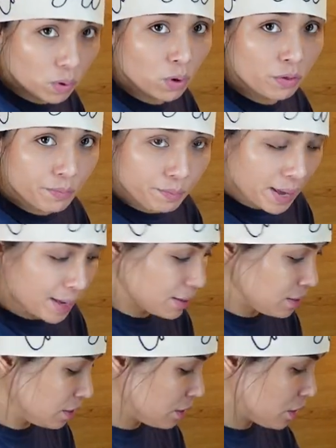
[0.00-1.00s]
on the
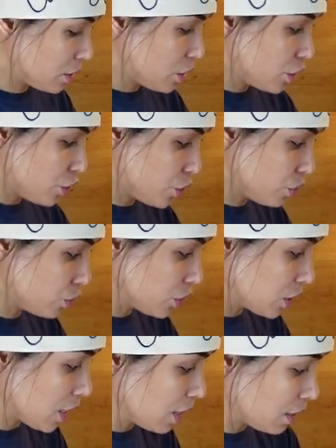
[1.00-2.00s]
pan
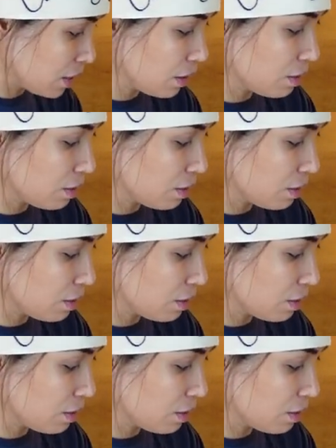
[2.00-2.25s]
using